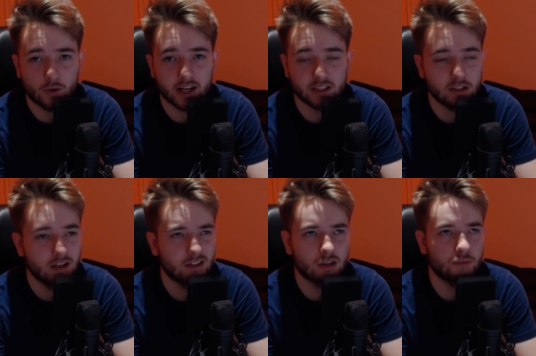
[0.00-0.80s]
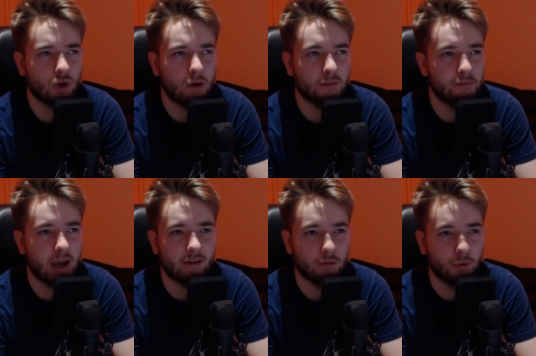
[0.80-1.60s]
The rest, sometimes
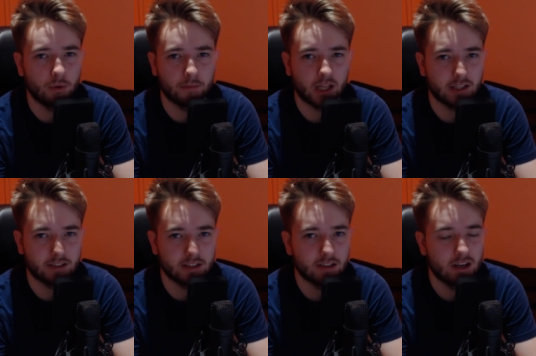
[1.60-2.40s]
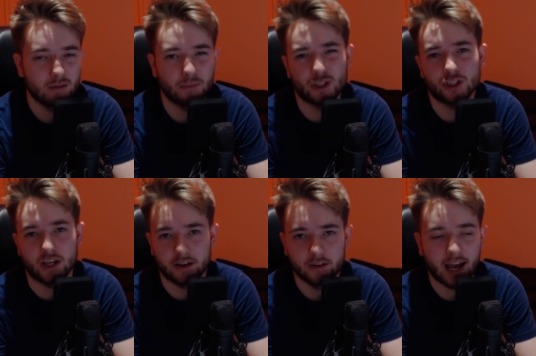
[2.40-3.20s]
bearable in places, but shit.